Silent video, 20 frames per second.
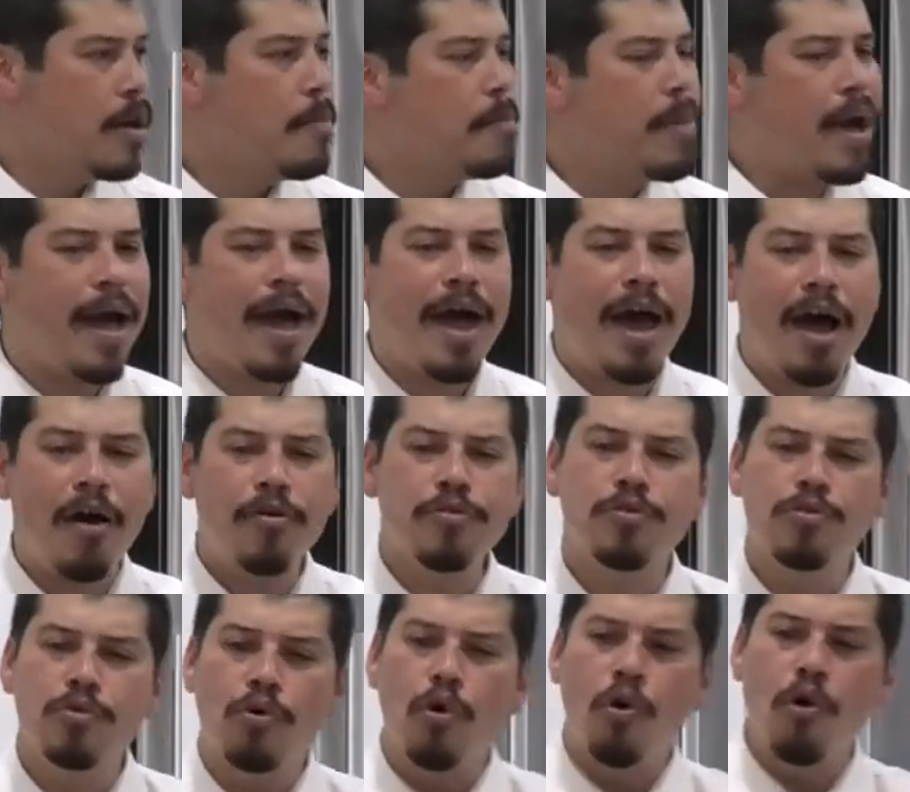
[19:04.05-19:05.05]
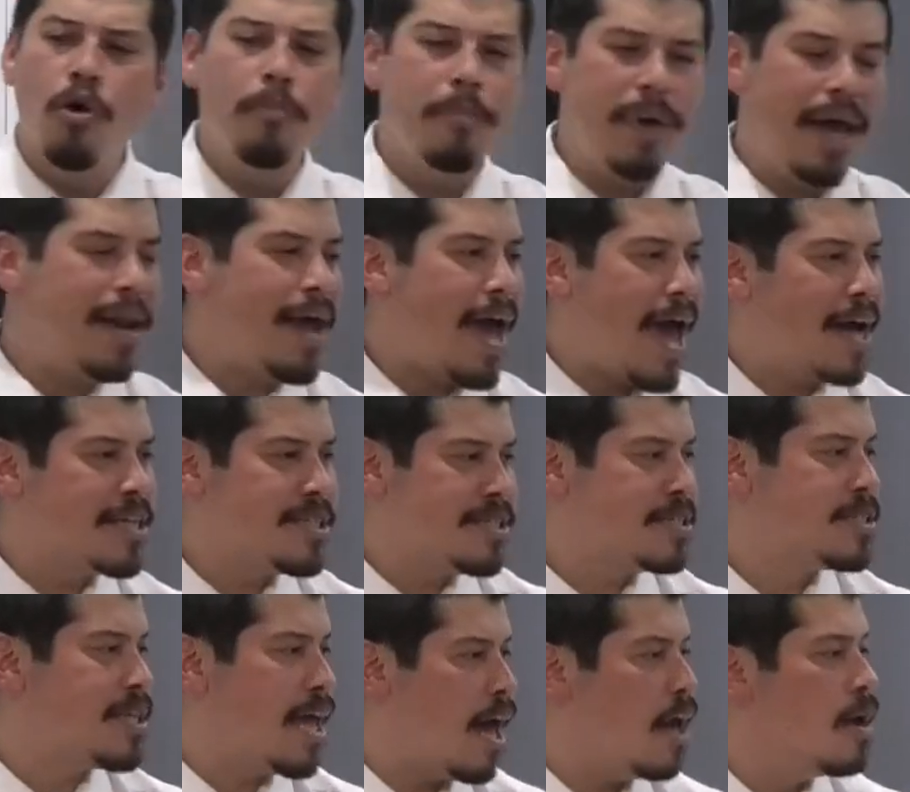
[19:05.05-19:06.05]
But how do all men
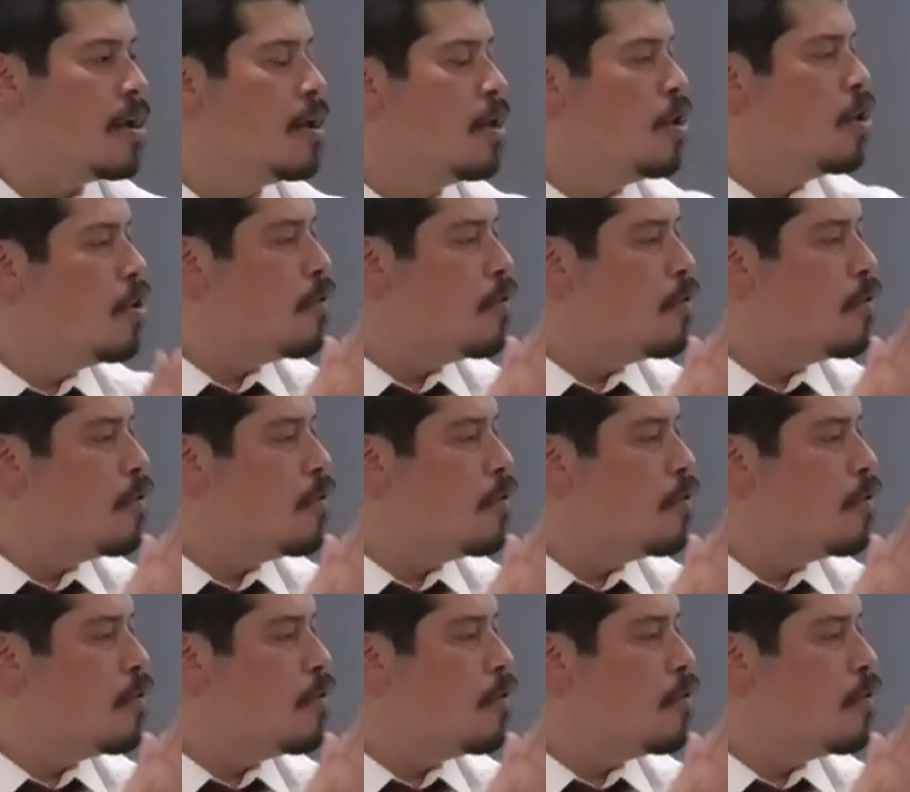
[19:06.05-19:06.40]
access that?